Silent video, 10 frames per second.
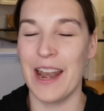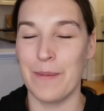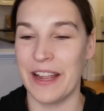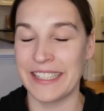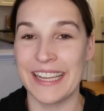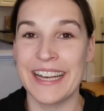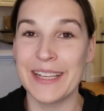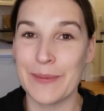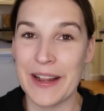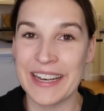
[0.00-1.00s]
Anyways, it
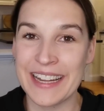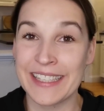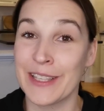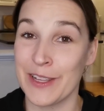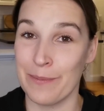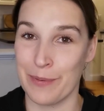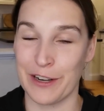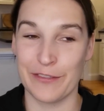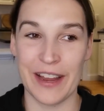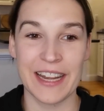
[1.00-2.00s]
is what it is. It's not
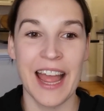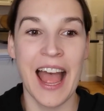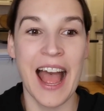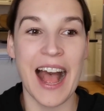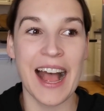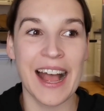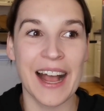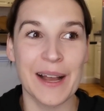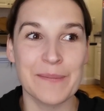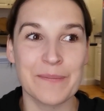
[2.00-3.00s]
perfect.
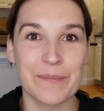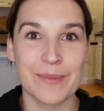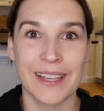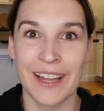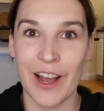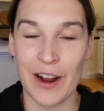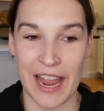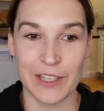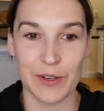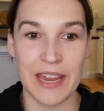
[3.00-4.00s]

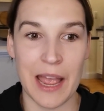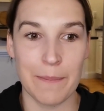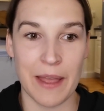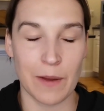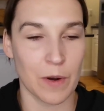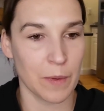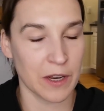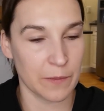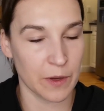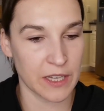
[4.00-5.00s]
Okay, so here I'm back.
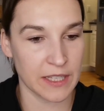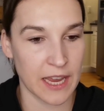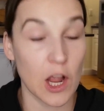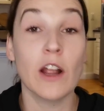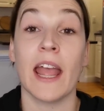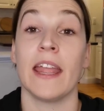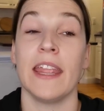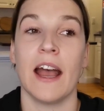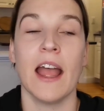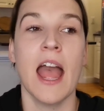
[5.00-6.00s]
What was I saying?
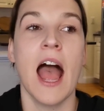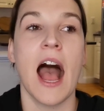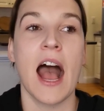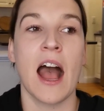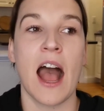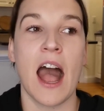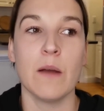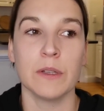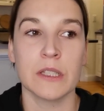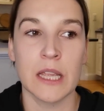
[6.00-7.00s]
Okay, yeah.
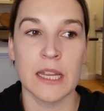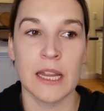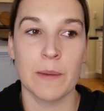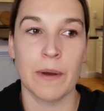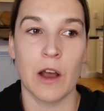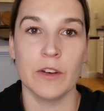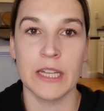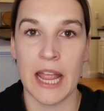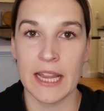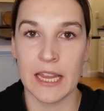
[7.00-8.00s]
I was thinking
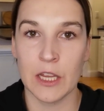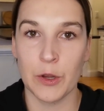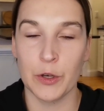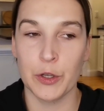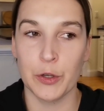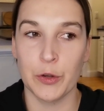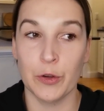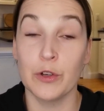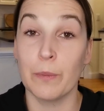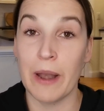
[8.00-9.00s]
about taking you
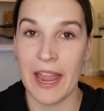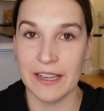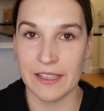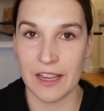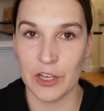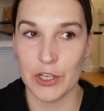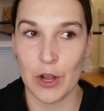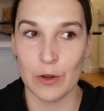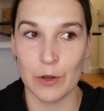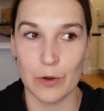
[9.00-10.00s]
to places and
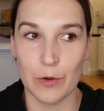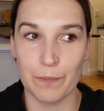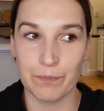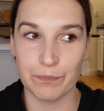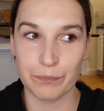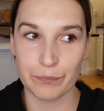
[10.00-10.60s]
show you